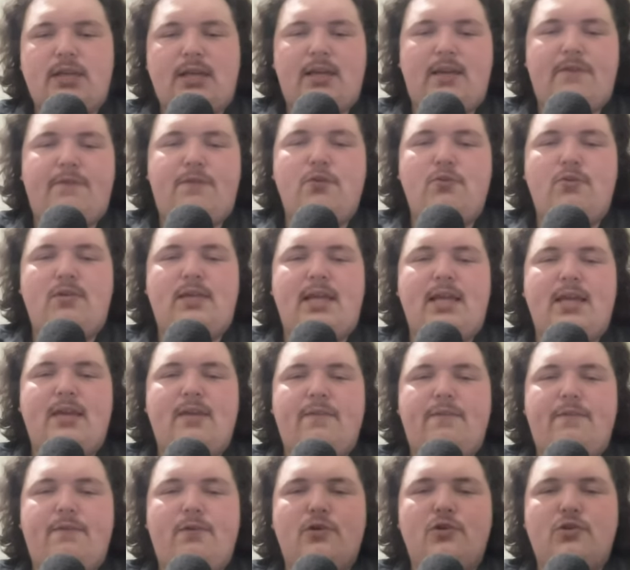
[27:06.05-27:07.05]
Like, if you take
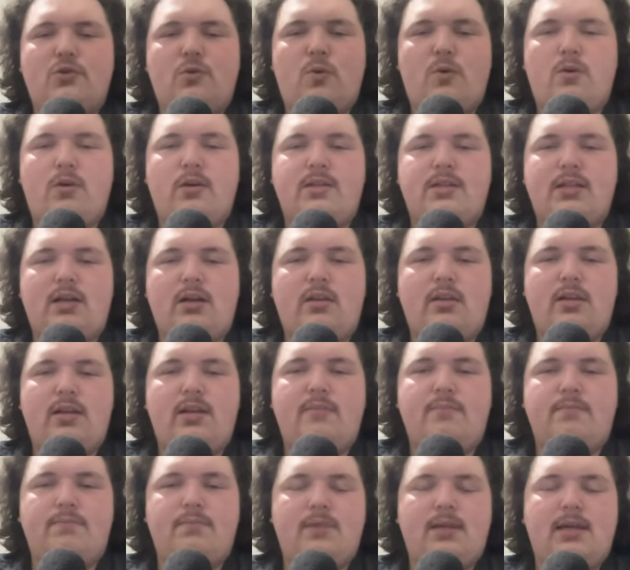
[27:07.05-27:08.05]
a first quarter to settle
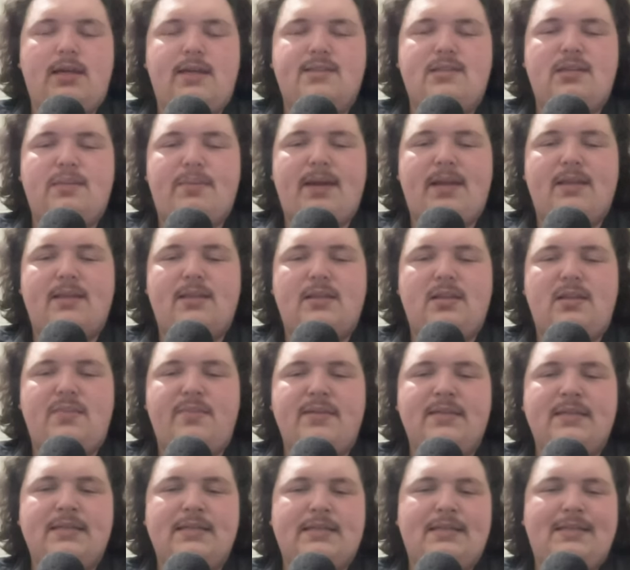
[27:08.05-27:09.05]
in against a bad
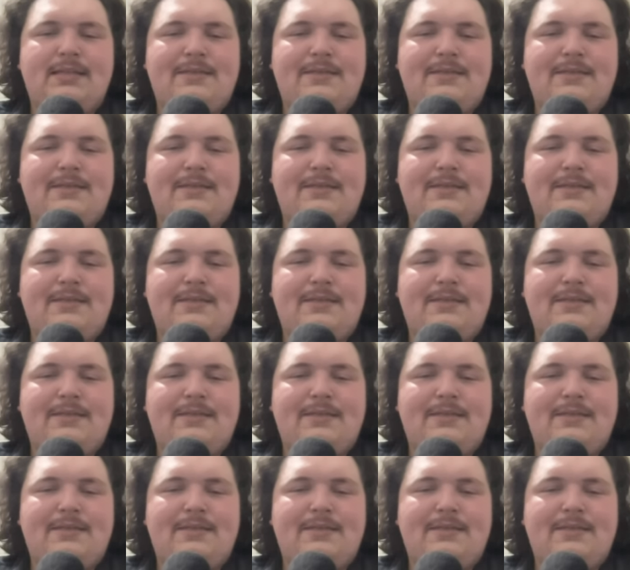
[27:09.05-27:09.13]
team,